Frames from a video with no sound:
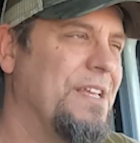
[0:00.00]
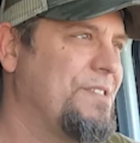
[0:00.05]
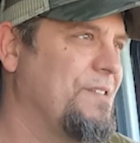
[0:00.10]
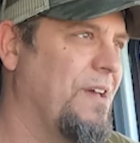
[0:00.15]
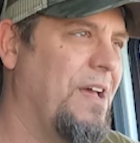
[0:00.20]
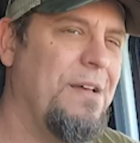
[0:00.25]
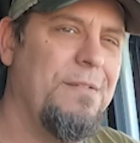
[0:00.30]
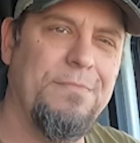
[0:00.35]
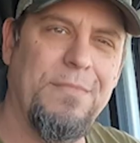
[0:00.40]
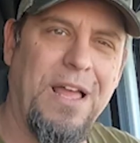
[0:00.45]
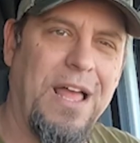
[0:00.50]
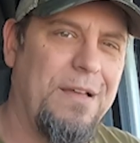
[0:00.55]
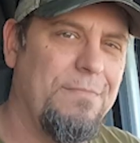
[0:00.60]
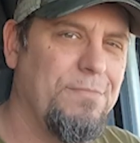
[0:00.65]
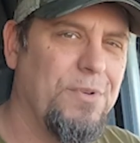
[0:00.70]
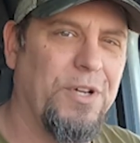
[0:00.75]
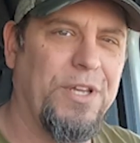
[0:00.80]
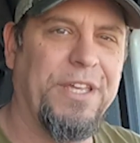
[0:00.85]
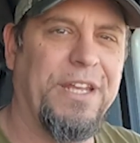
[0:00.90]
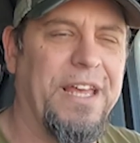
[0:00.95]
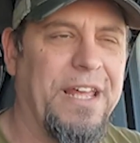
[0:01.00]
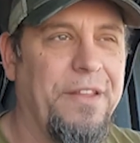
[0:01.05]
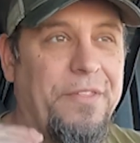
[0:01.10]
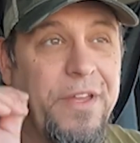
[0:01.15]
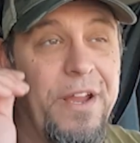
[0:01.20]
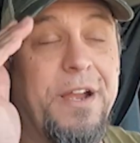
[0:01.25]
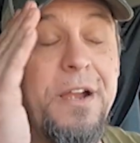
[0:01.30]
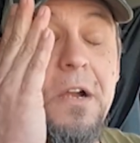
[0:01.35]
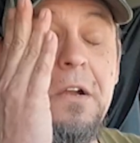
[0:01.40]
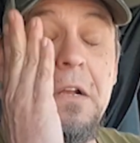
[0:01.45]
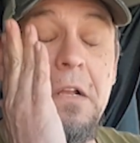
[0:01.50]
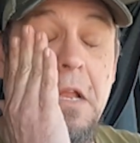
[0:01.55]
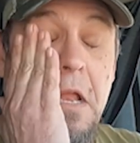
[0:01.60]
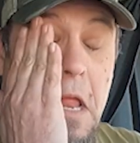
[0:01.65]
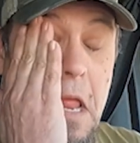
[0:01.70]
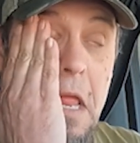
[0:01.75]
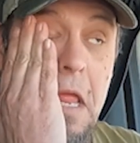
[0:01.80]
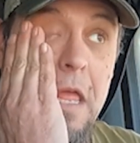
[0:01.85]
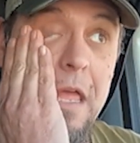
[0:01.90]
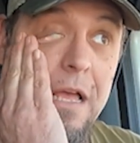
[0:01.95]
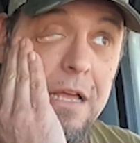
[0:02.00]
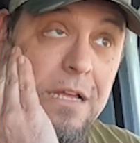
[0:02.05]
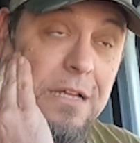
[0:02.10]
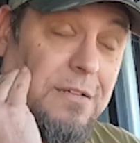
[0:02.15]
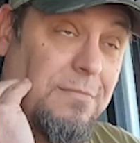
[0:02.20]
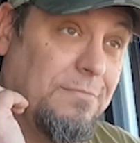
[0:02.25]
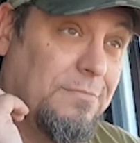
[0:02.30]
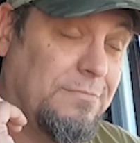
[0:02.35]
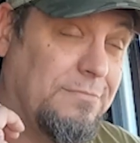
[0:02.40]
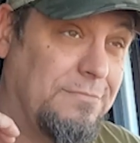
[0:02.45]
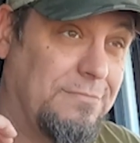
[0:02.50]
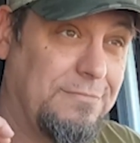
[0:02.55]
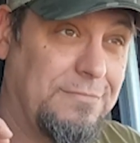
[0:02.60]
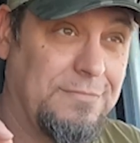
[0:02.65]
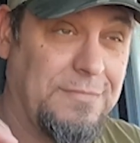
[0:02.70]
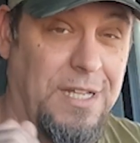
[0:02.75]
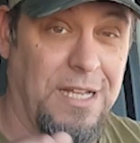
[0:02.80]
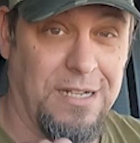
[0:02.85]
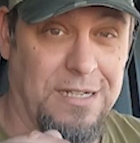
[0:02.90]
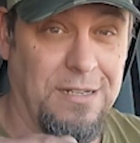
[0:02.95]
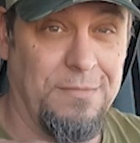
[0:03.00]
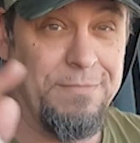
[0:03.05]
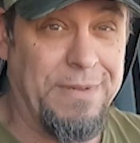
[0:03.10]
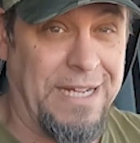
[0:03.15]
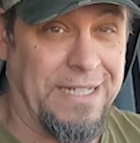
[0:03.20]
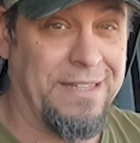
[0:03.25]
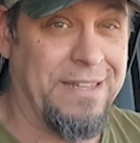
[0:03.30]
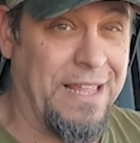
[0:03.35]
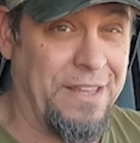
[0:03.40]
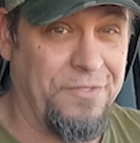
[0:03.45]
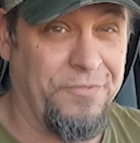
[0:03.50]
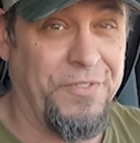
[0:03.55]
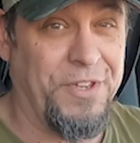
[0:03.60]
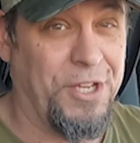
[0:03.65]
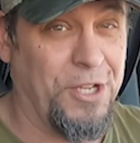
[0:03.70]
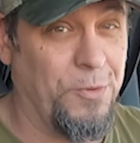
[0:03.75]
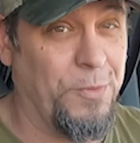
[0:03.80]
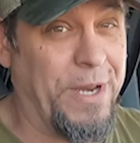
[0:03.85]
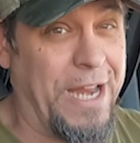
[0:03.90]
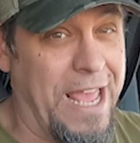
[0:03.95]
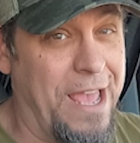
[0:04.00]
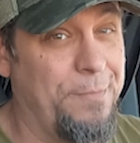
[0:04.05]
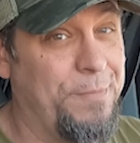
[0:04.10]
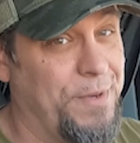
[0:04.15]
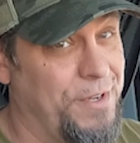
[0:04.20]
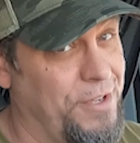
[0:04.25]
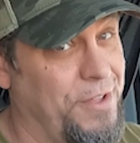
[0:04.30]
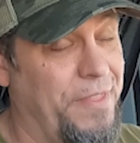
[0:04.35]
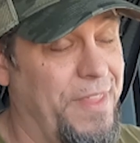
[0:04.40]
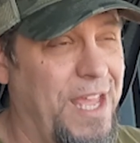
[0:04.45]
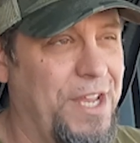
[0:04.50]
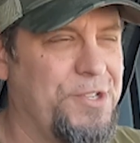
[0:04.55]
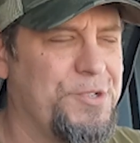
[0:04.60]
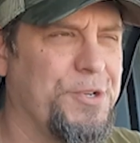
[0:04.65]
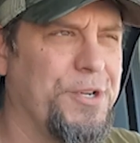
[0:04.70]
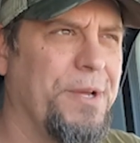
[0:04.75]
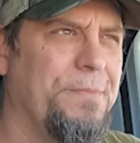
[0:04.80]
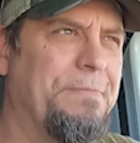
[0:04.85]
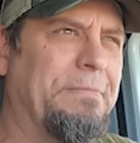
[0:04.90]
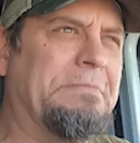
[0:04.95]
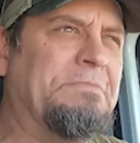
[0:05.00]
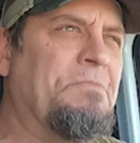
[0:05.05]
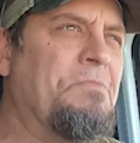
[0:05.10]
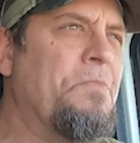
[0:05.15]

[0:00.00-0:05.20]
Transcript: So I, I book it out of there. Um, I'll come back to that in the video, what happened on that trip.